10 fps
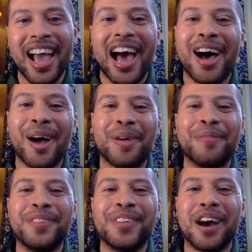
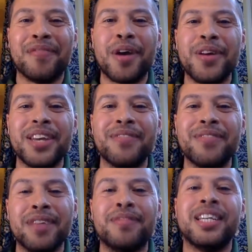I've only
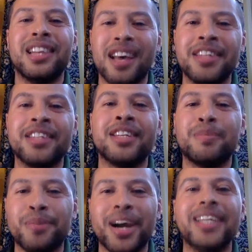lived in London and
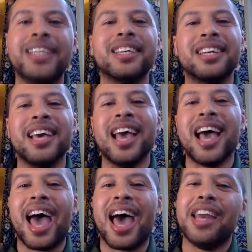Brighton,
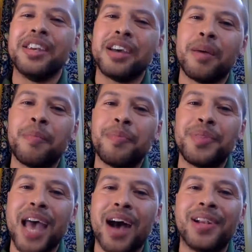and
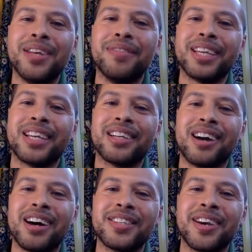now living in
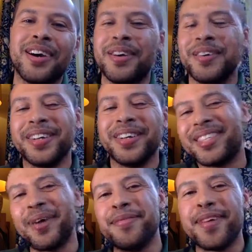Glasgow,
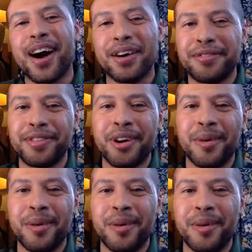so far
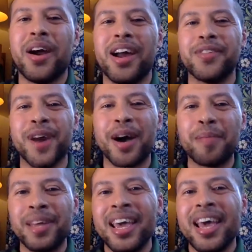from where I grew up,
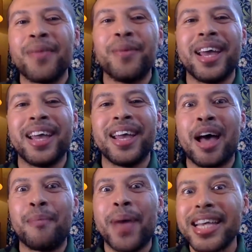with
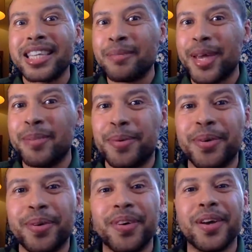amazing
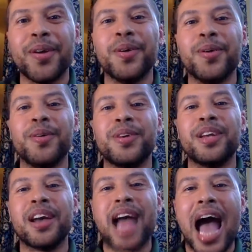people who,
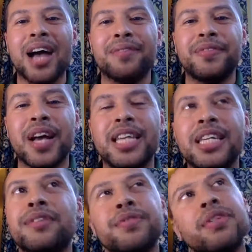have a
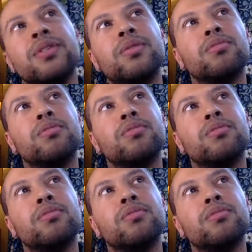different